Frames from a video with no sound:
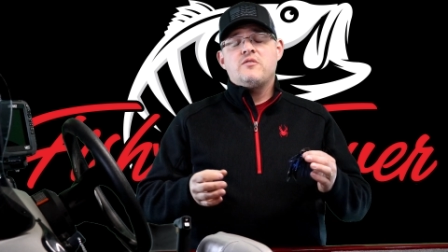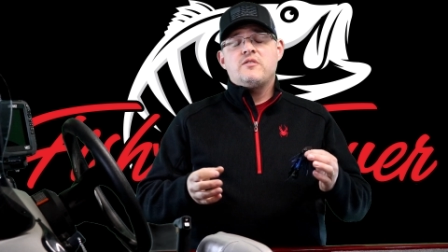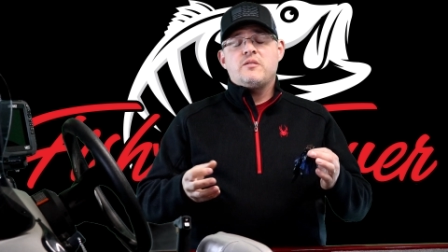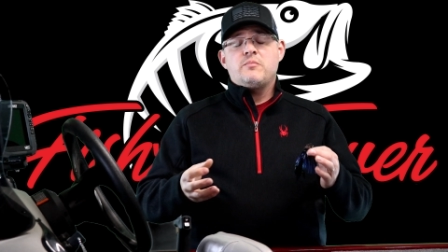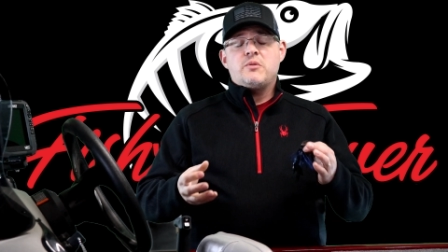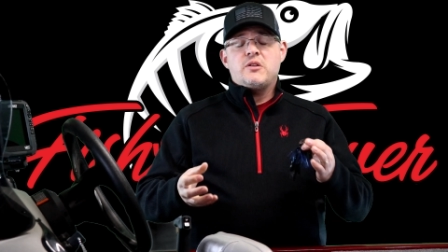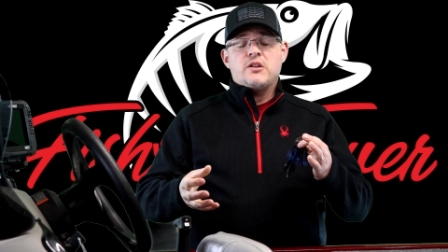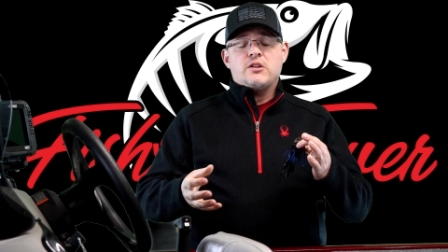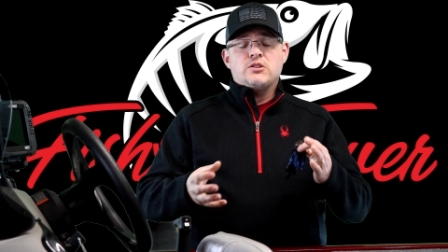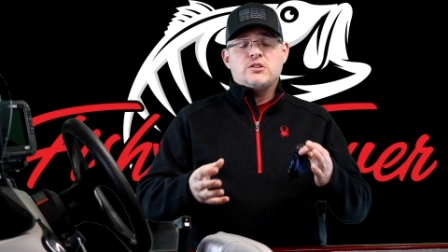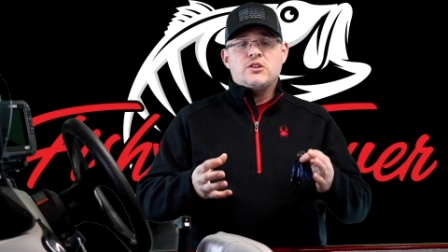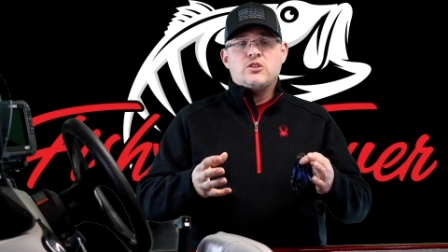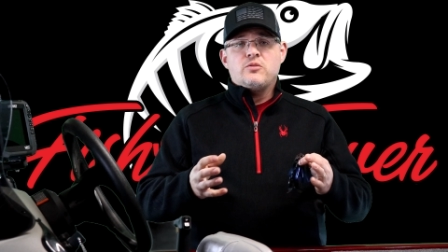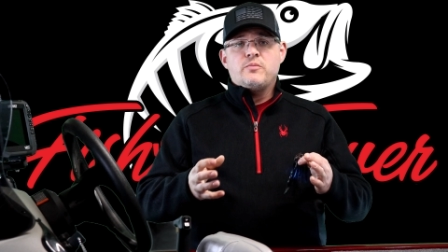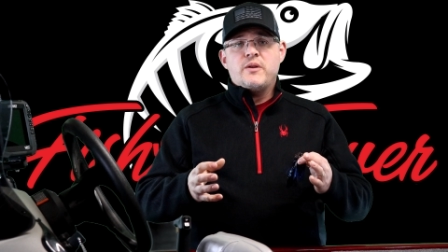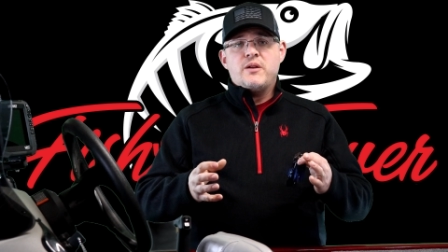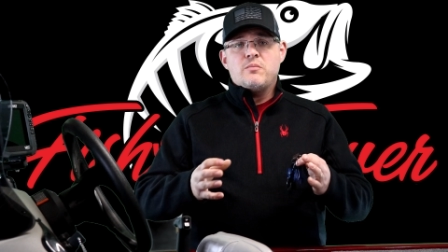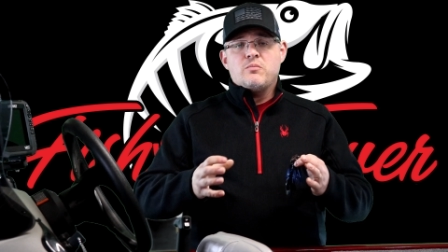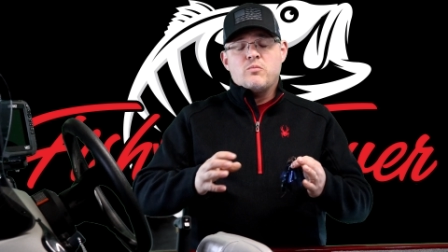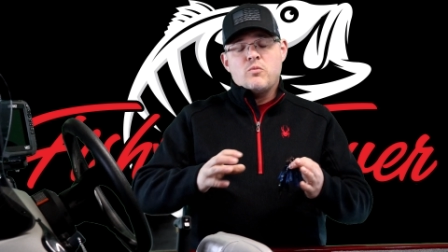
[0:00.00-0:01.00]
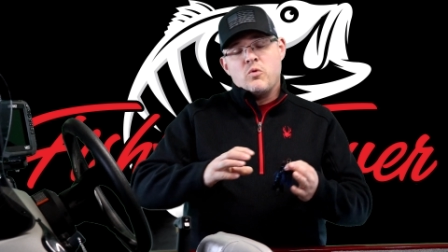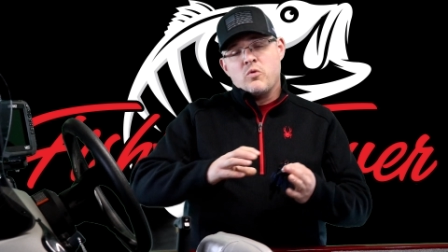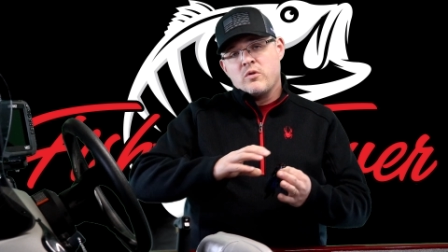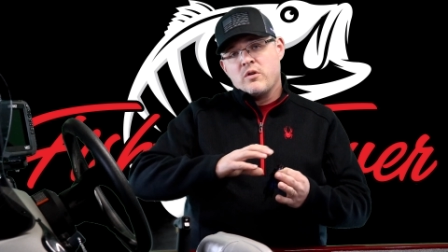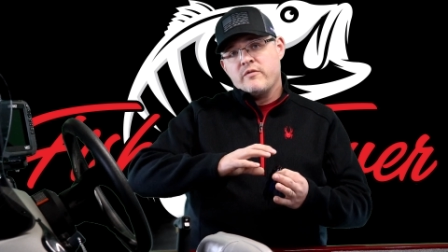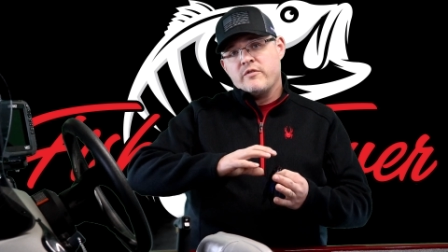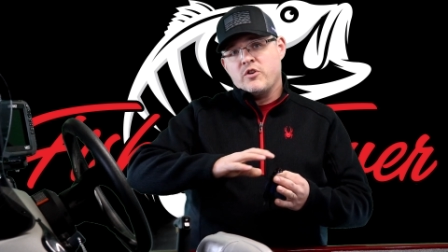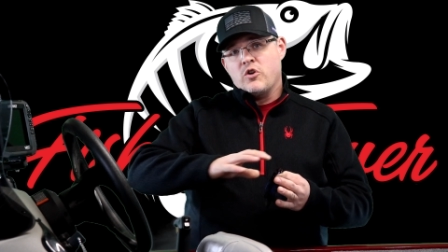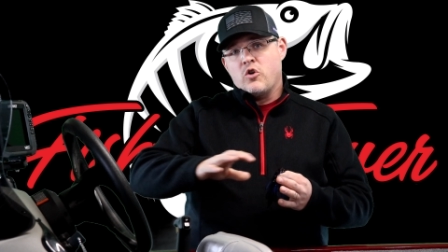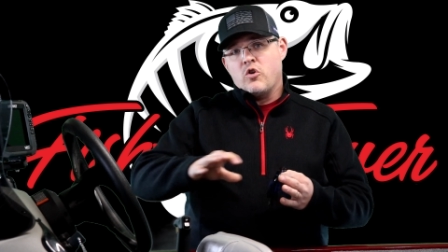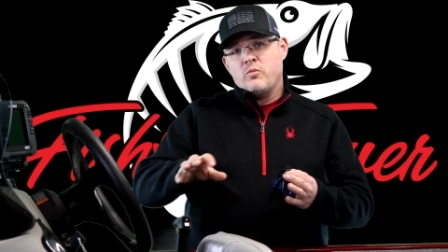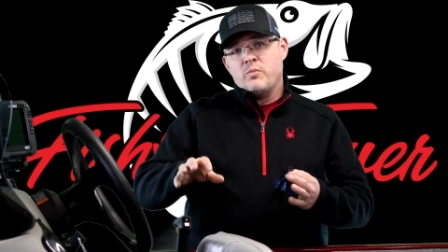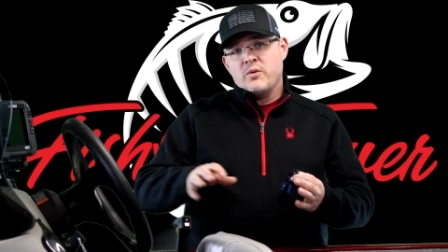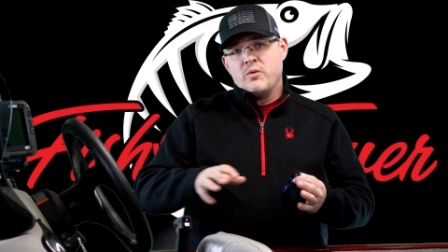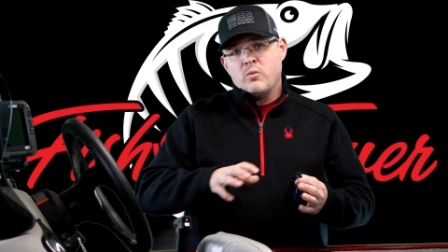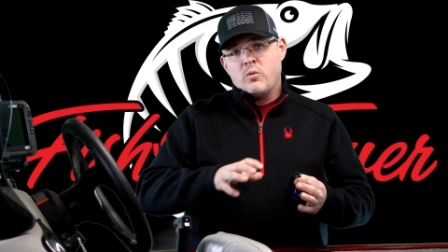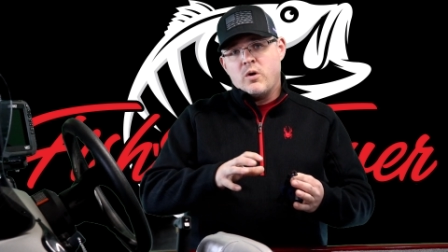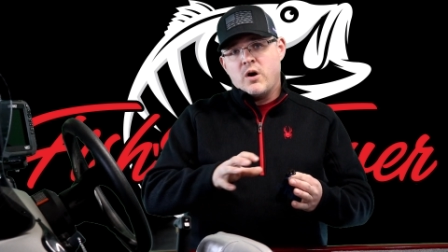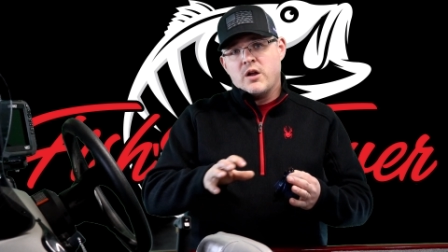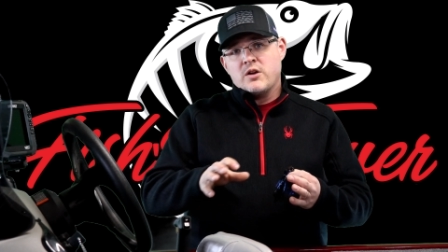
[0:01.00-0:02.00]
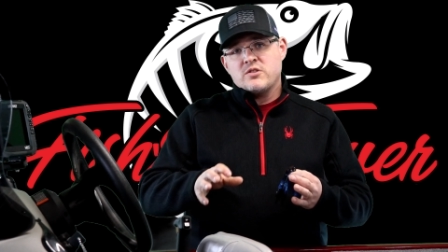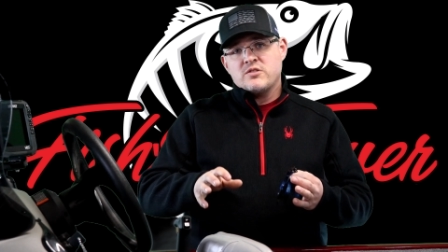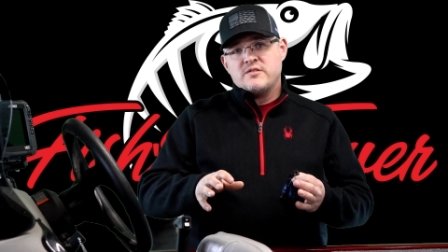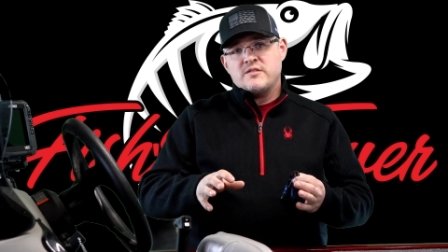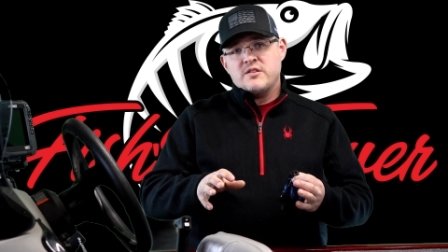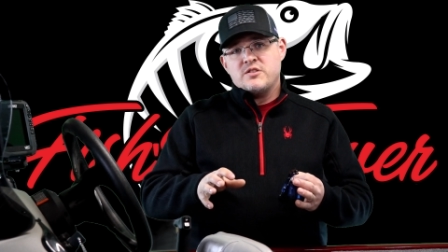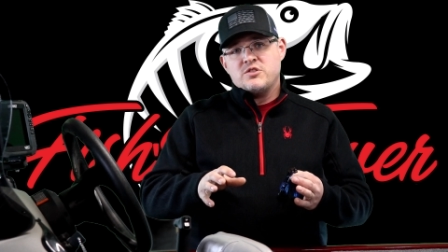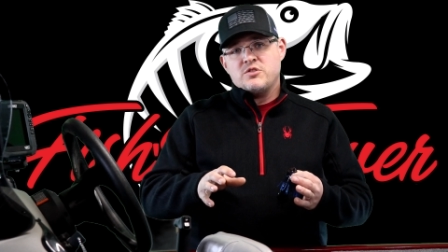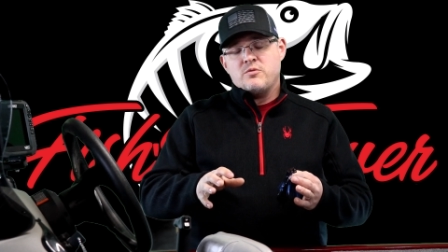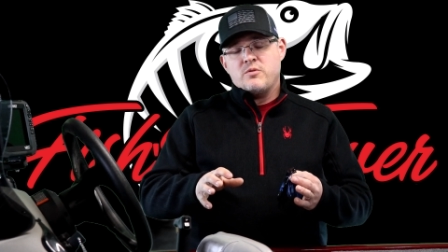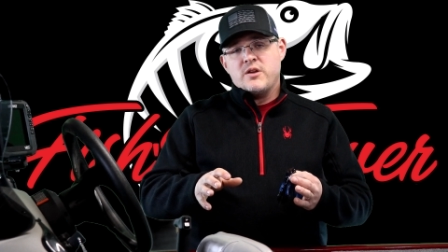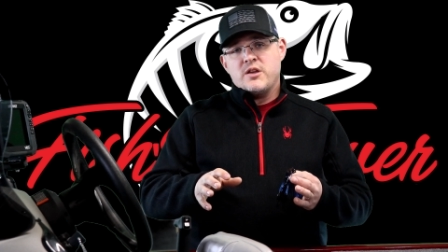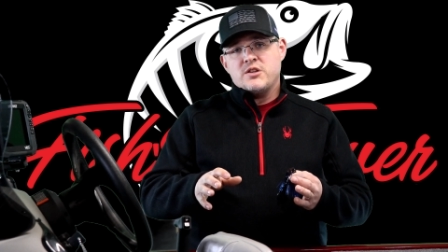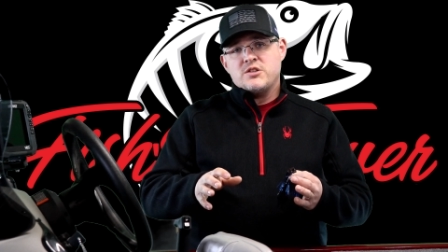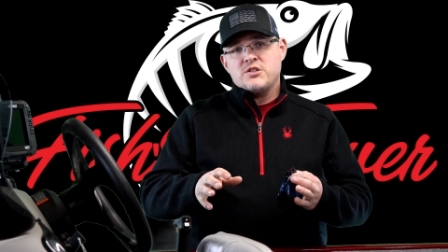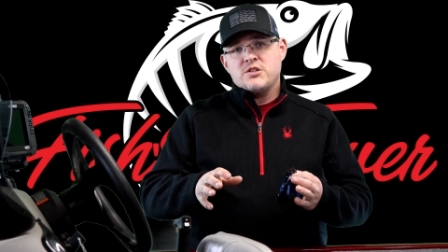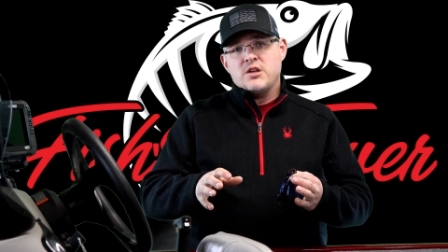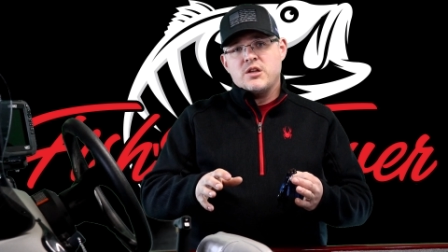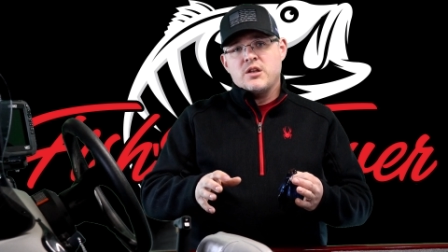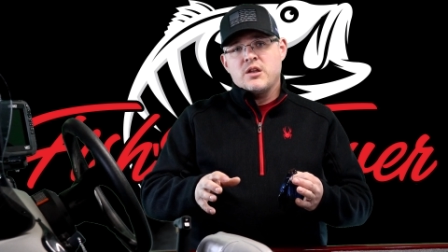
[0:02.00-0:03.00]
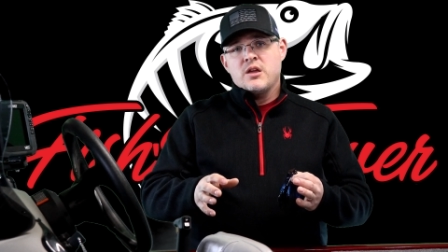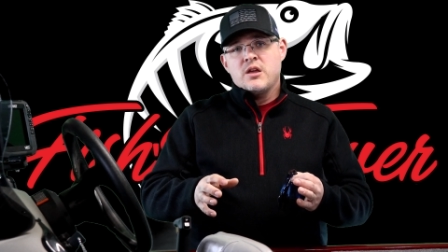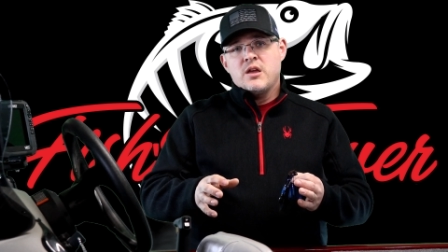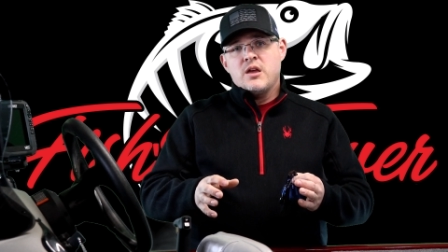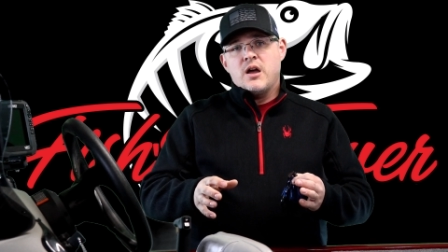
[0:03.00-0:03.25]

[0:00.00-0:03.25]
use them in a little bit more of an open water situation,